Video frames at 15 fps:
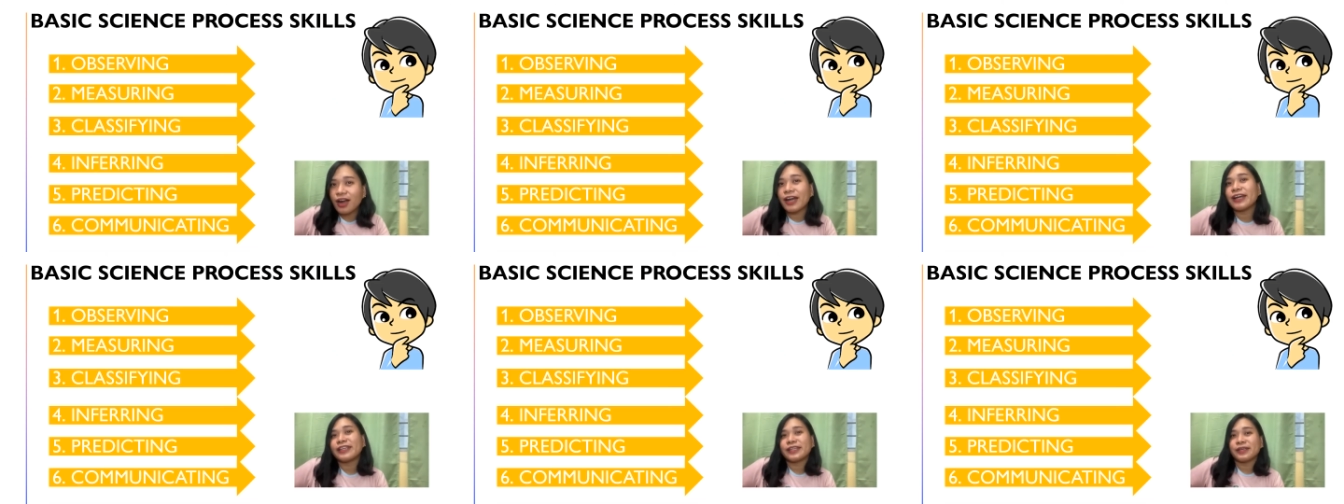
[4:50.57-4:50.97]

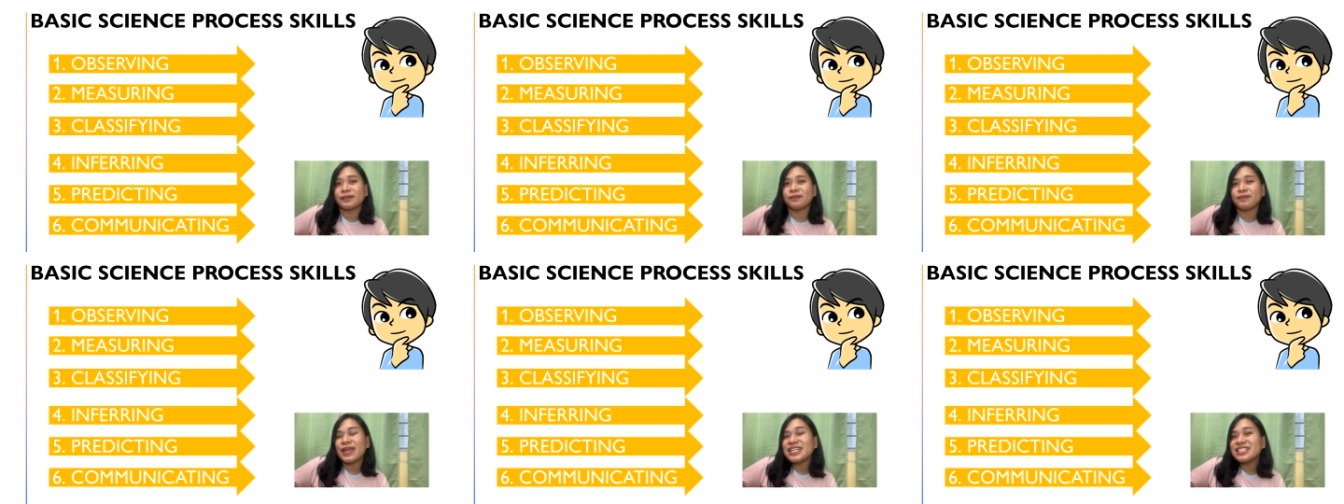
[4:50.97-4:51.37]
the
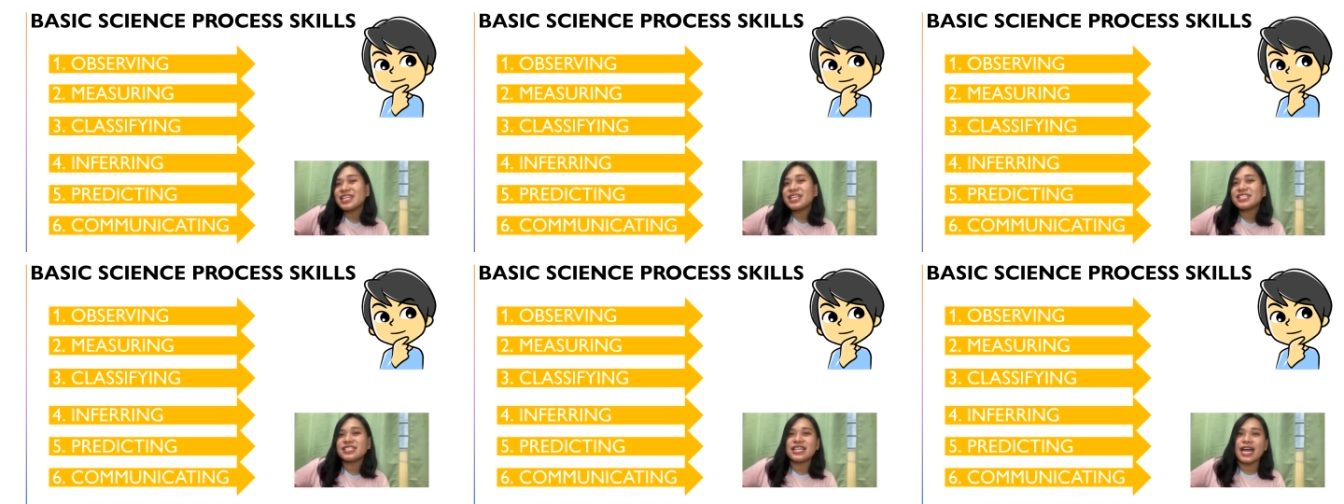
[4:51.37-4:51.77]
basic
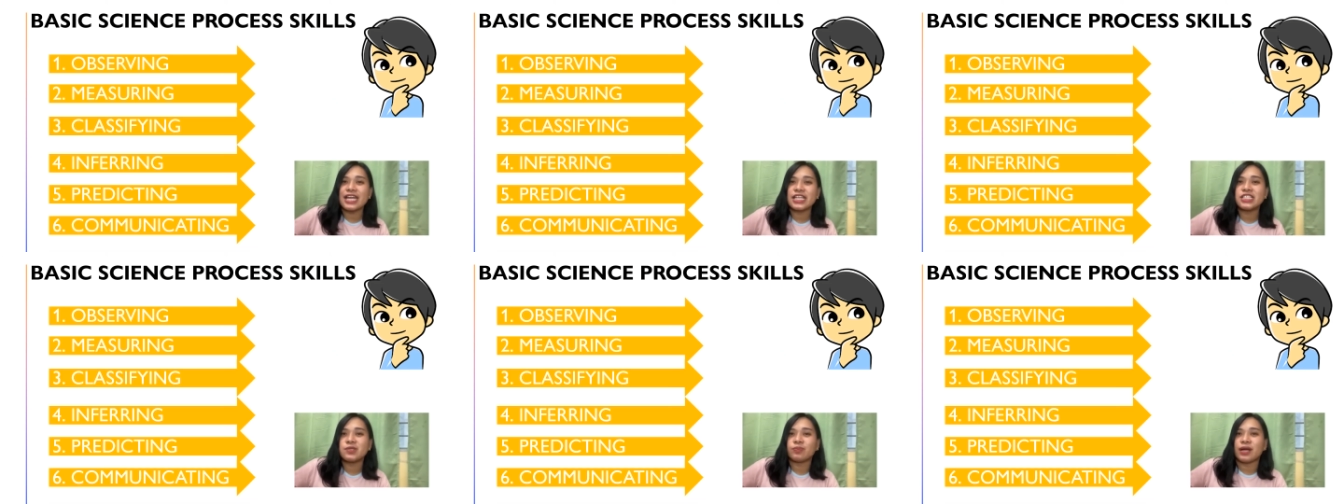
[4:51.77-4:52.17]

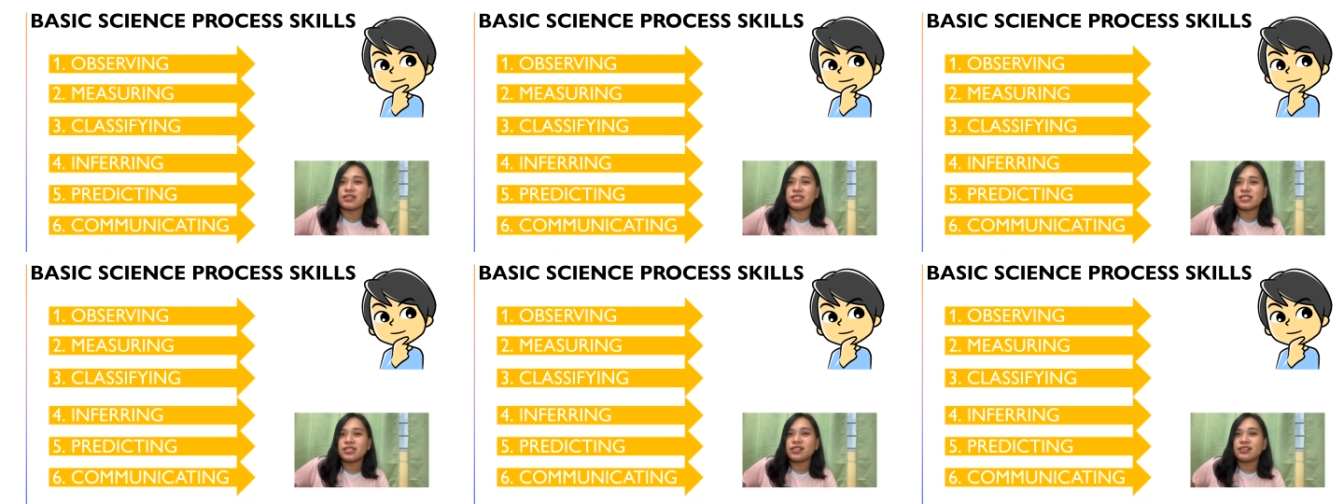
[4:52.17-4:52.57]
science
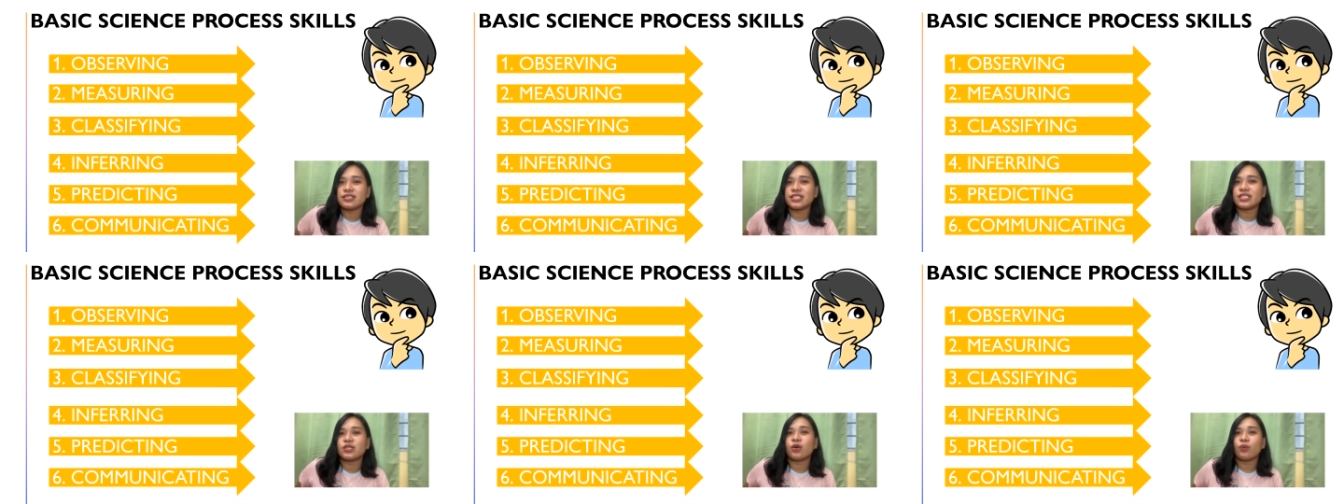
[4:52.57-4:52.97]
process
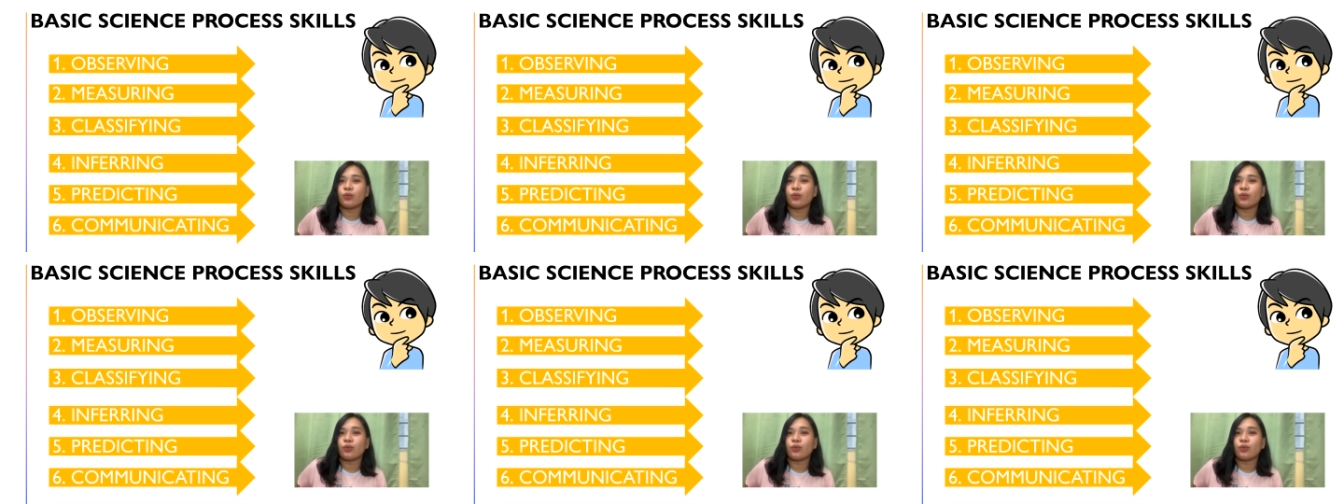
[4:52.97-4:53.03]
skills.